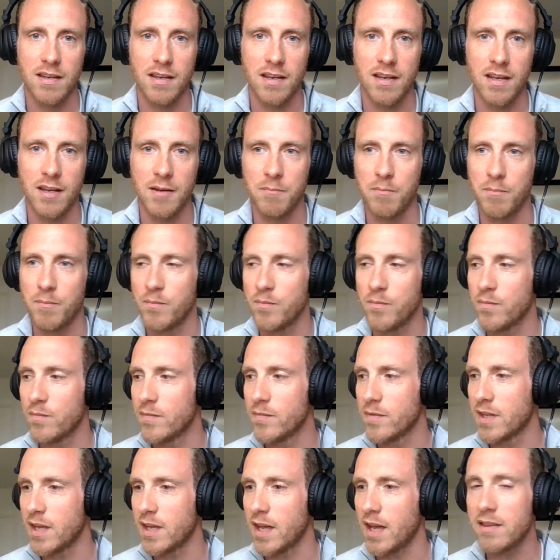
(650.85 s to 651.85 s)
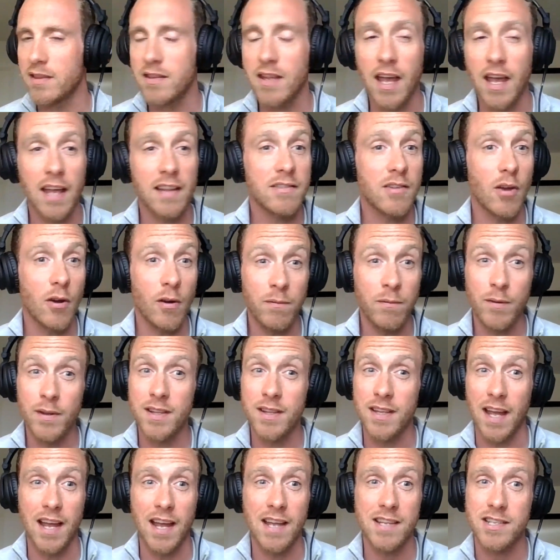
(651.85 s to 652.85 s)
and
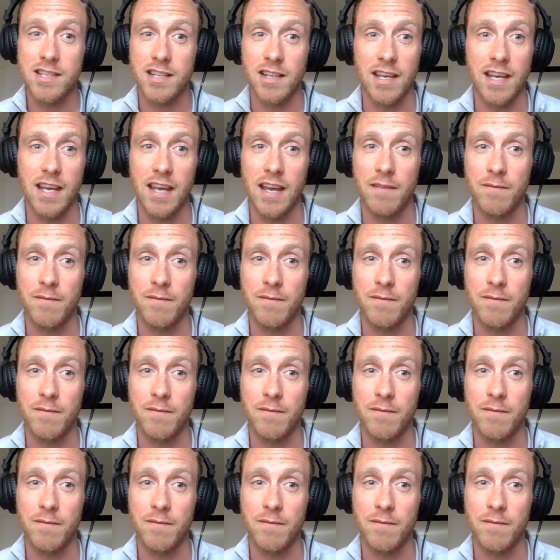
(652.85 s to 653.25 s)
often actually,